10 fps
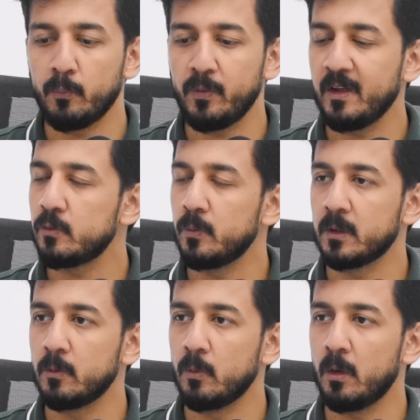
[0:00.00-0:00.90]
face
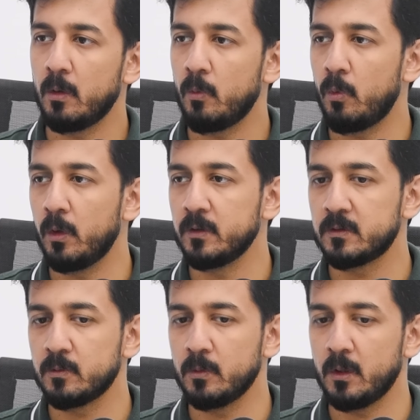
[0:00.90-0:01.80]
with
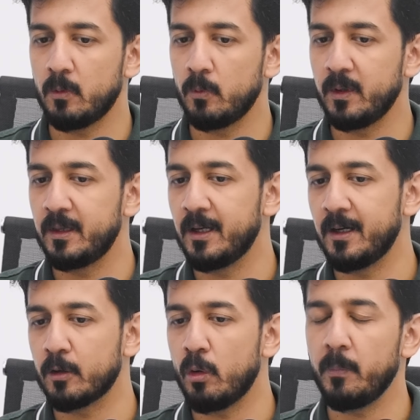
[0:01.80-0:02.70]
was with
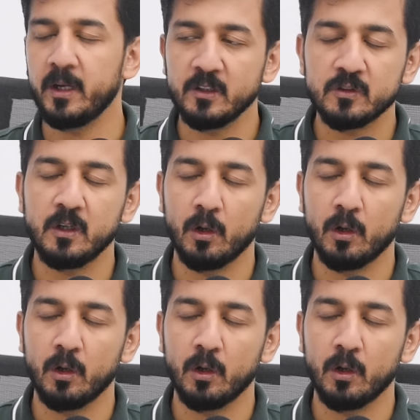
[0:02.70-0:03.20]
the competency